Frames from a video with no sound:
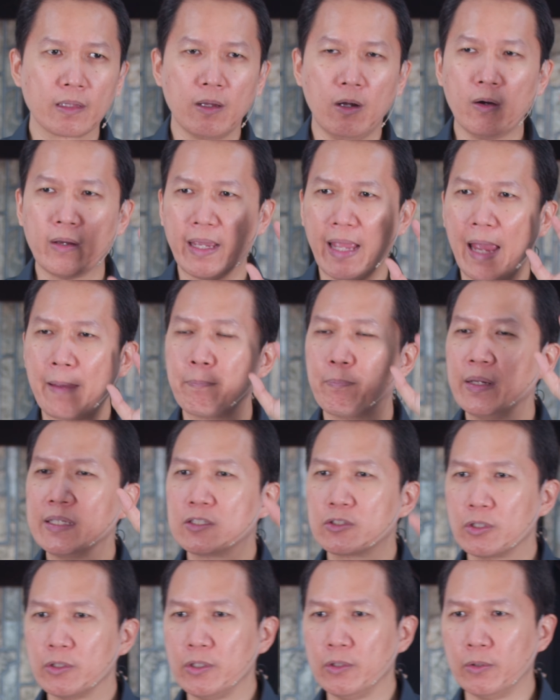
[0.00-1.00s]
okay, I
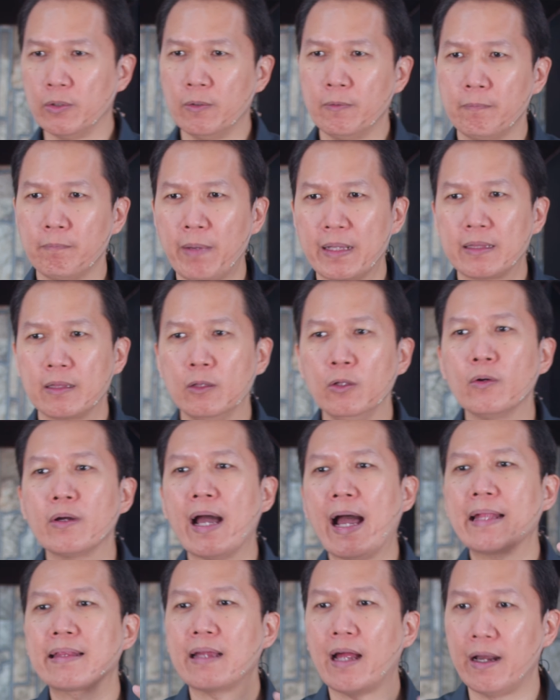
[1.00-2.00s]
preach to you, but look
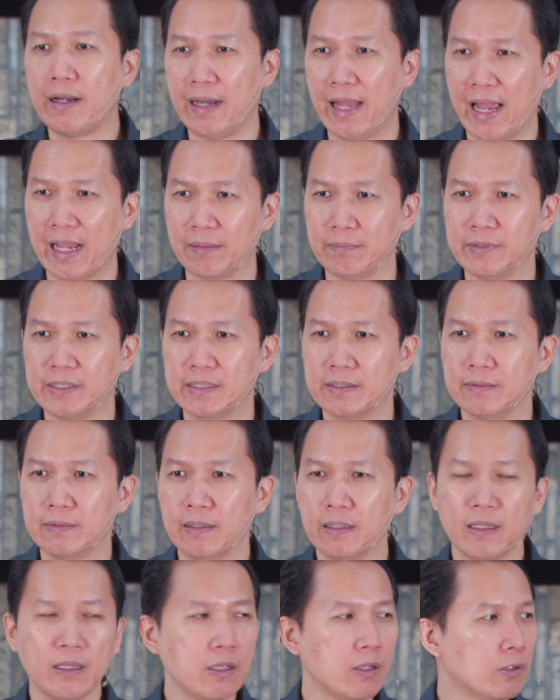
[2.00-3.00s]
at our lives.
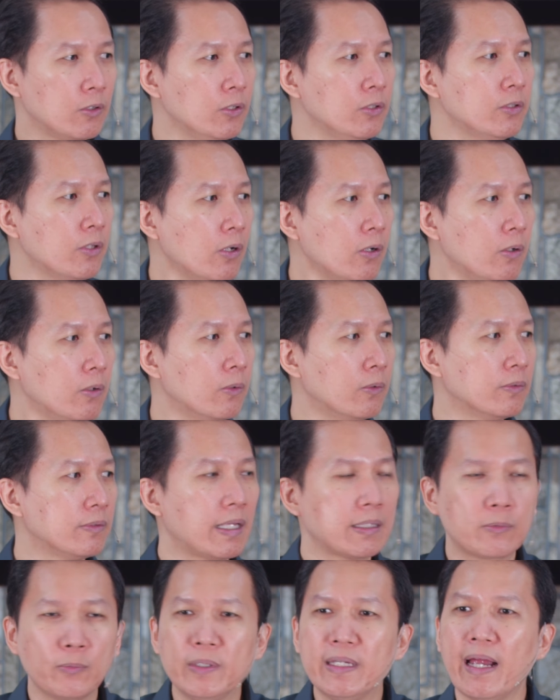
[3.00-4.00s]
You know
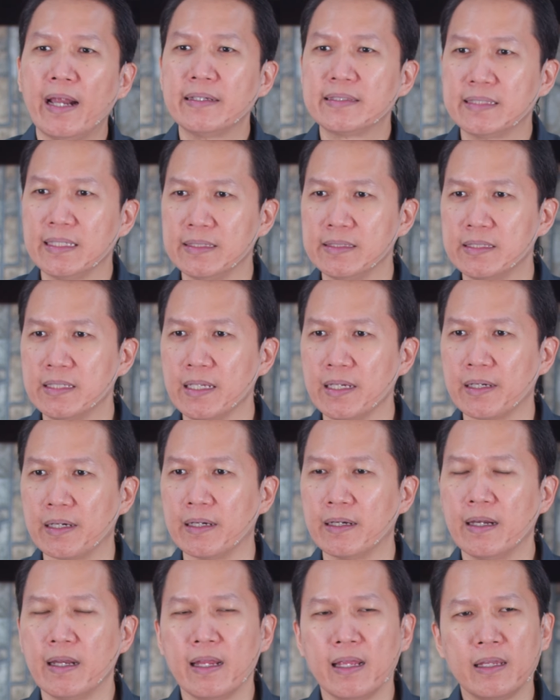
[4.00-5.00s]
that we are
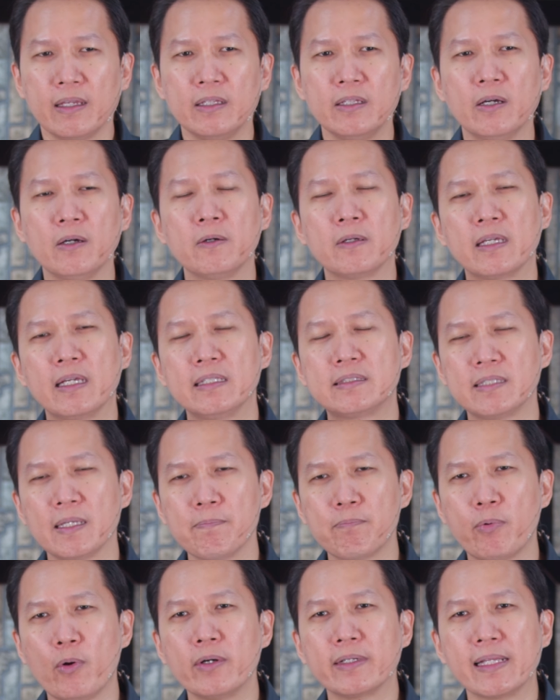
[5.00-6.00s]
sincere. You know, it's
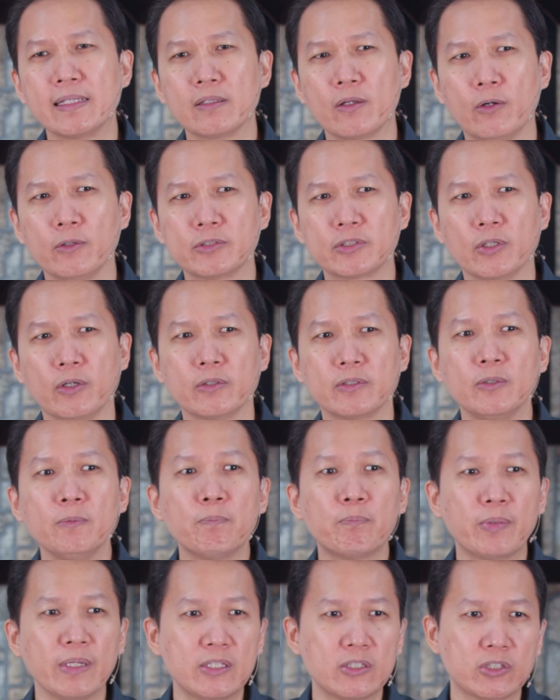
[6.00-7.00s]
important also, yung
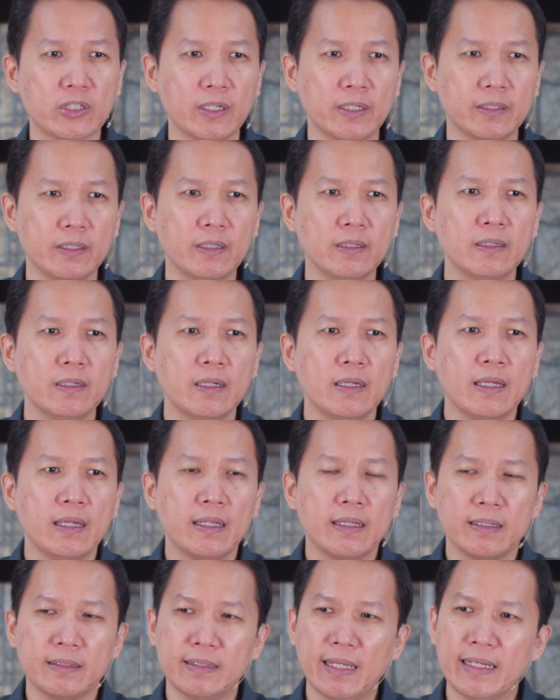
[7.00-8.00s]
preacher, no?
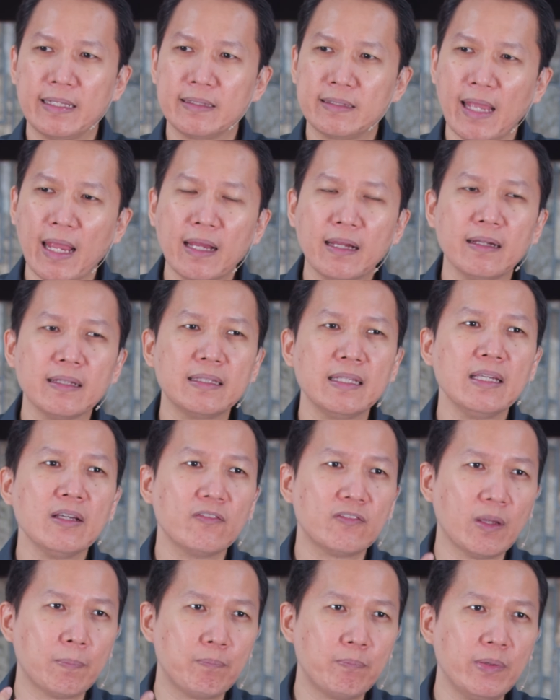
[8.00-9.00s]
The integrity
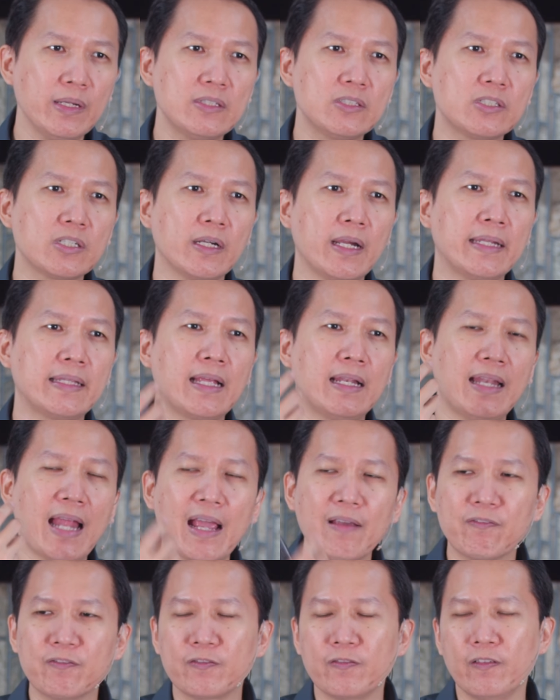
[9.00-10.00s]
of the preacher and the
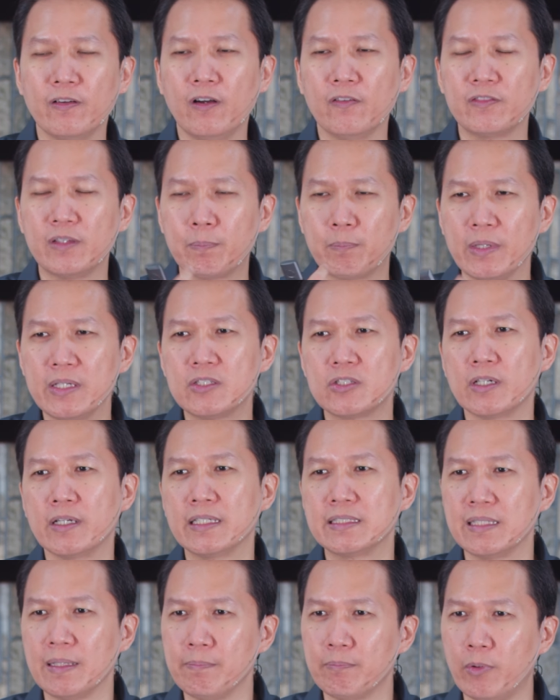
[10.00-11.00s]
life of the preacher
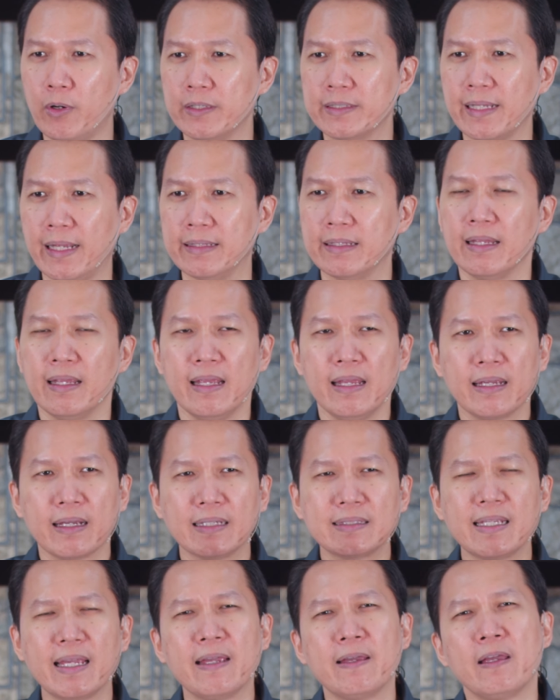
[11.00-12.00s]
is important.
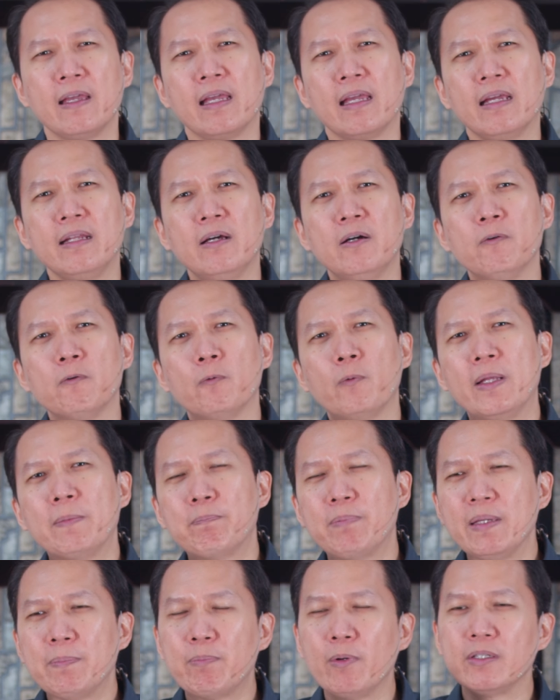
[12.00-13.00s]
Kasi, you know, when
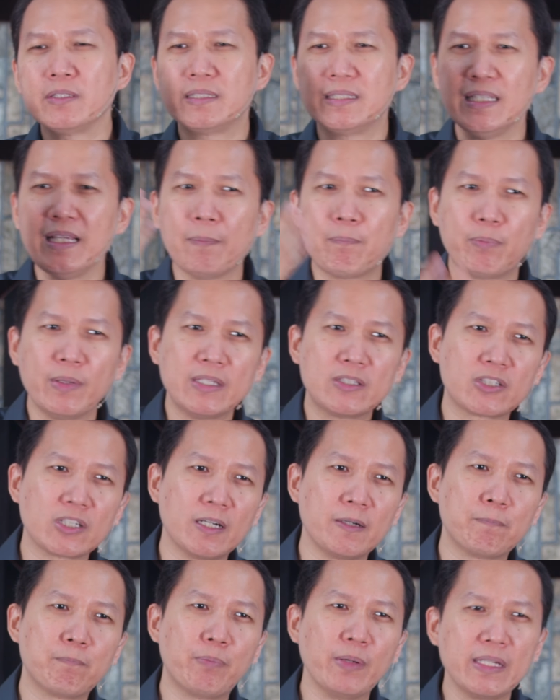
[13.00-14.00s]
people see a
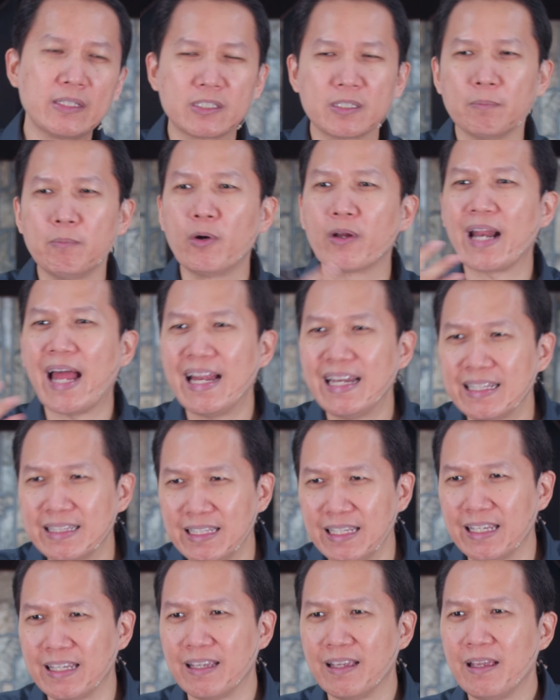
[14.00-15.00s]
preacher preach
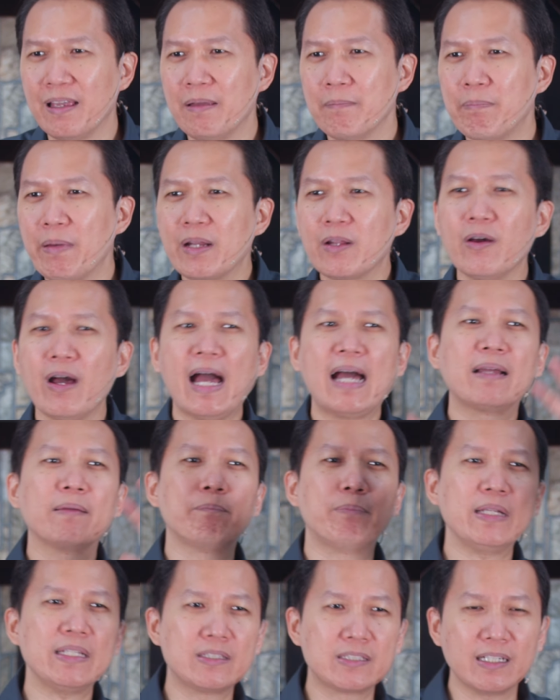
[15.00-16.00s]
morality, pero ang
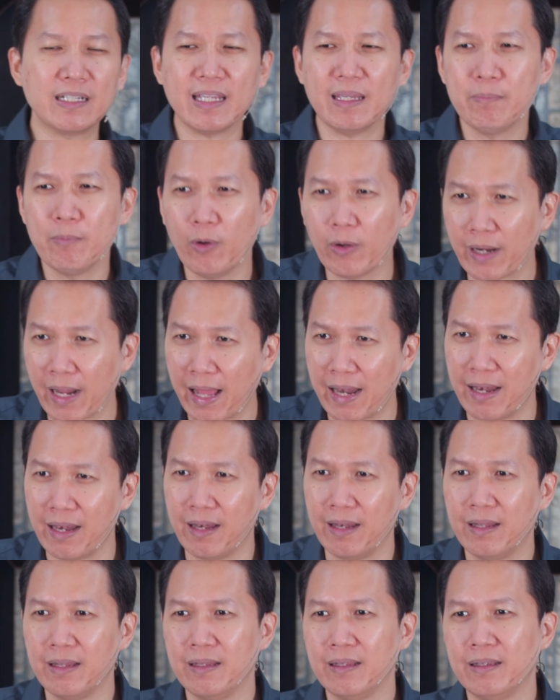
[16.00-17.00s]
preacher immoral,
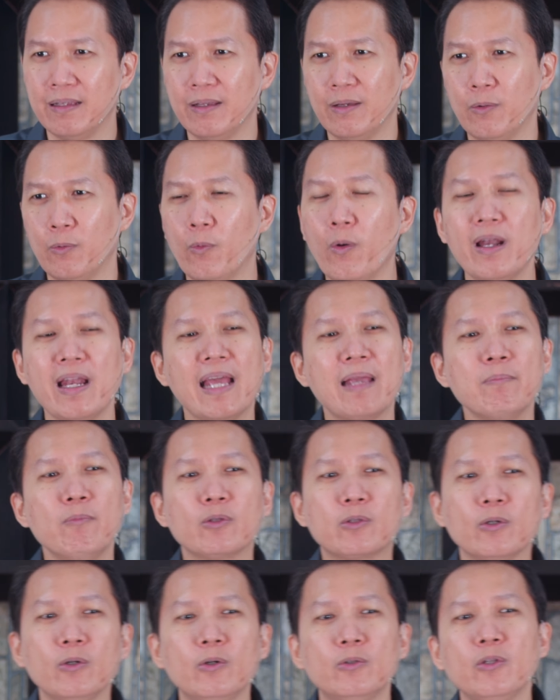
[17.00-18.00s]
walay
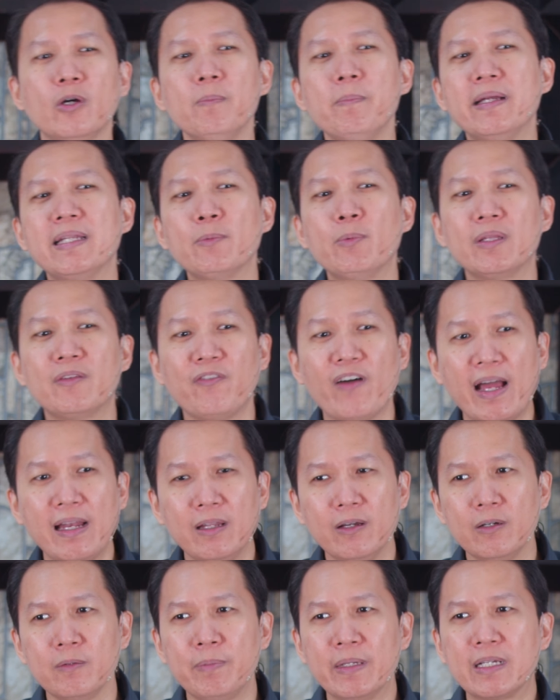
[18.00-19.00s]
mutuo. Nobody would
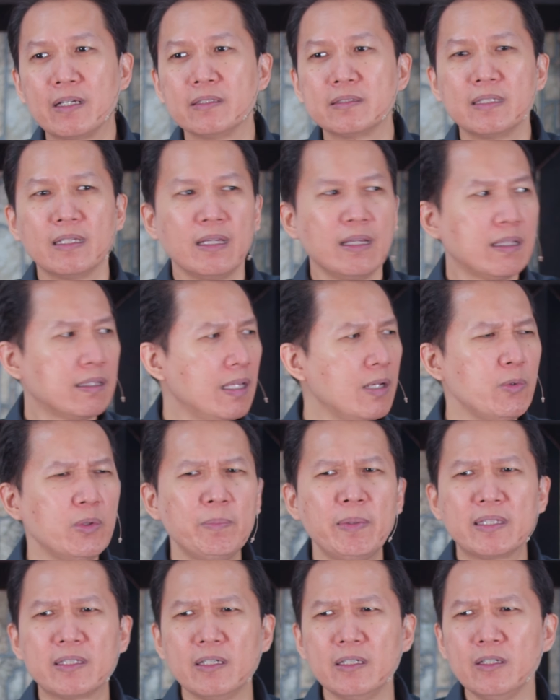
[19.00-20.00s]
follow because they will
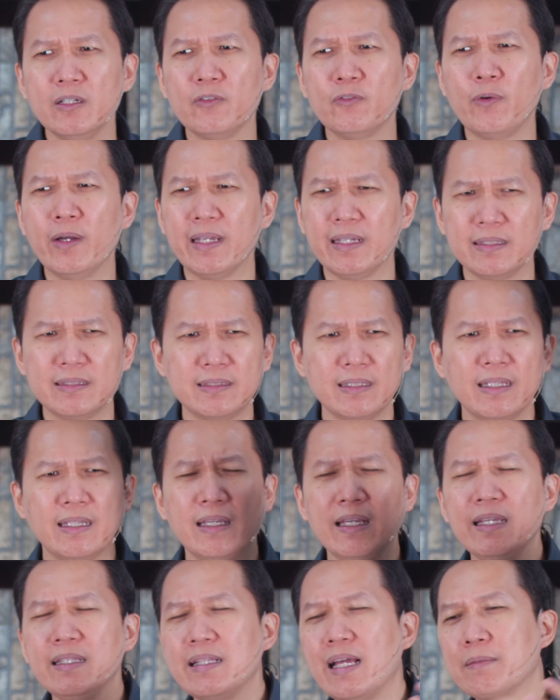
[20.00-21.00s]
be turned off. Why is
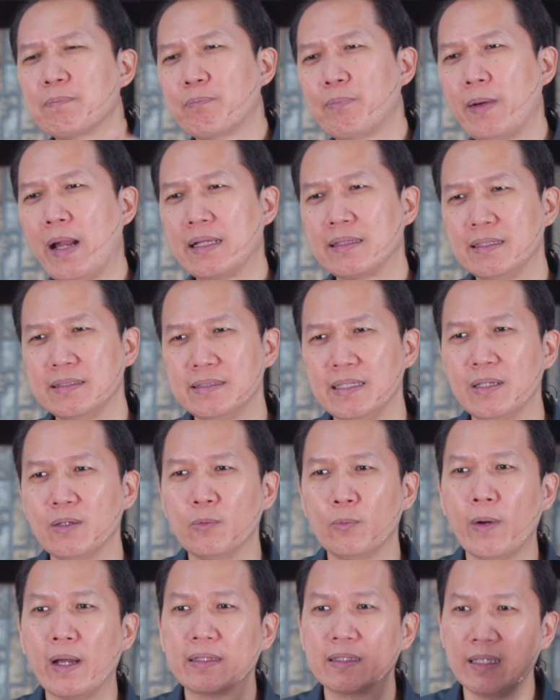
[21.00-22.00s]
he not practicing
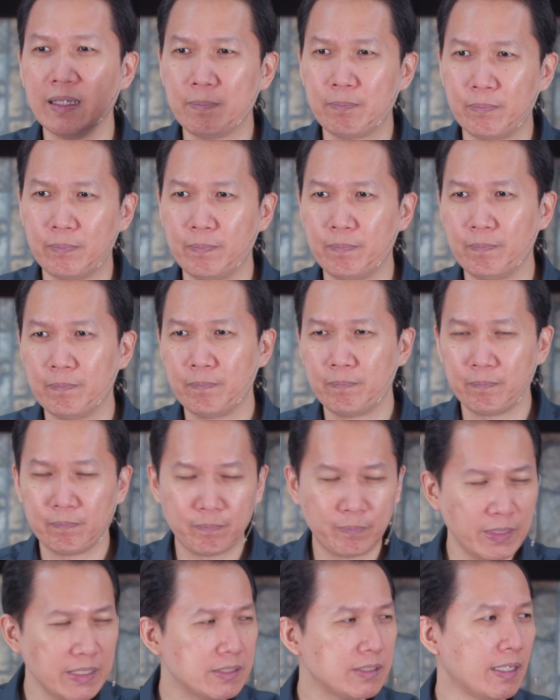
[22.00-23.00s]
what he
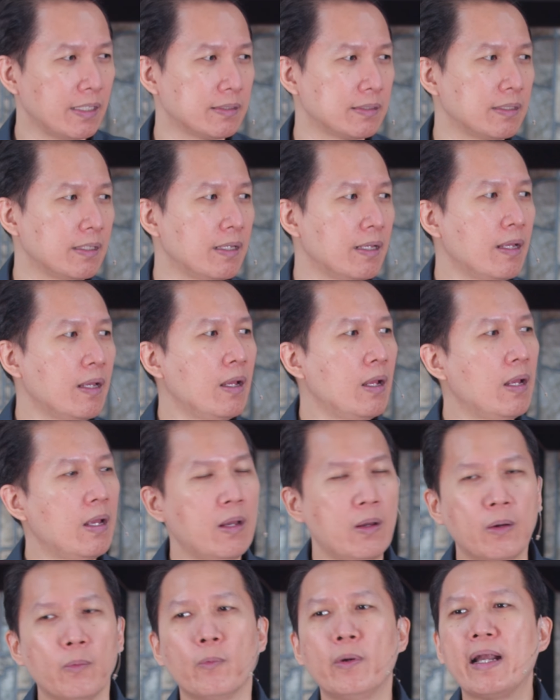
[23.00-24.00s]
preaches?
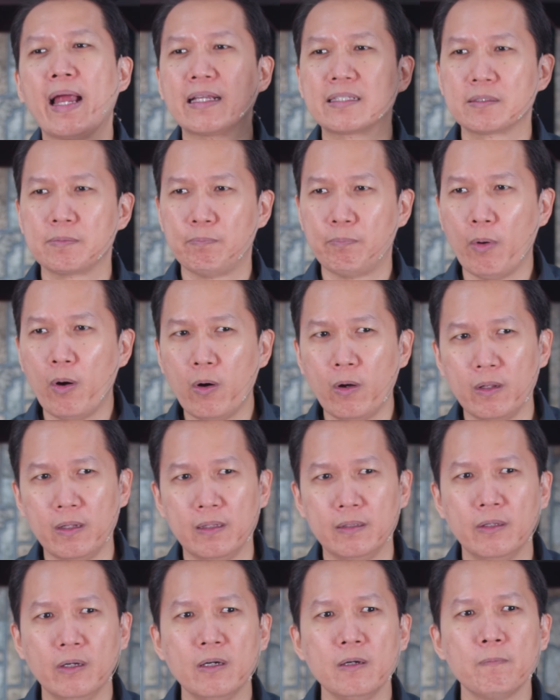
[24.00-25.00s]
Whereas
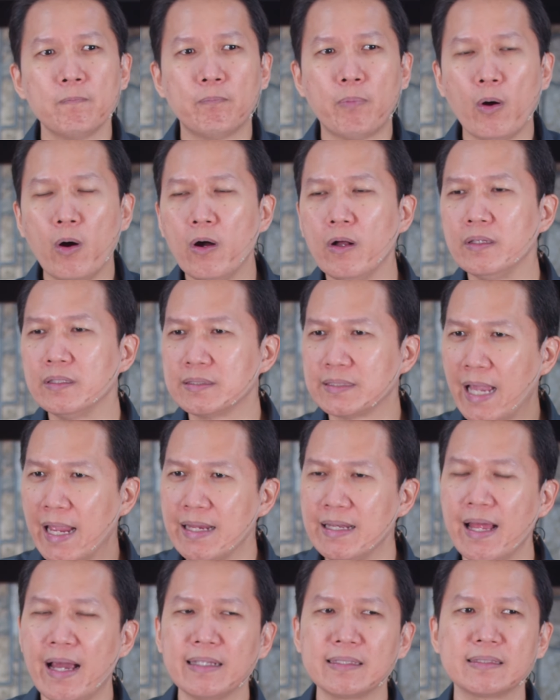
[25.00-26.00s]
Paul, no? Paul,
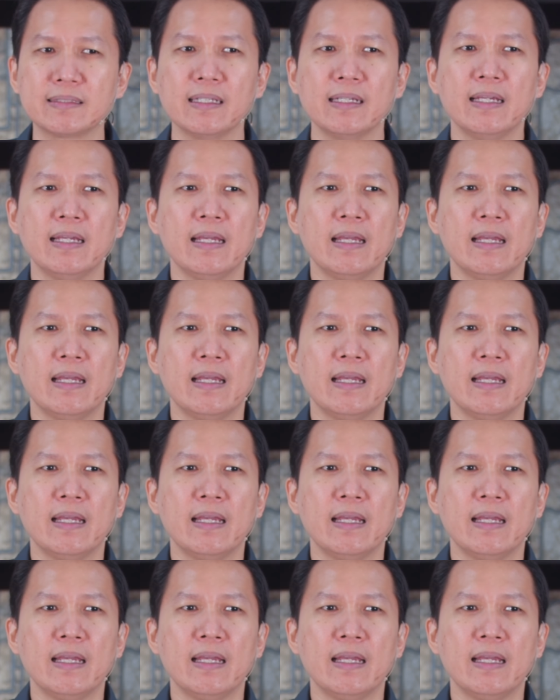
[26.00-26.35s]
Silas,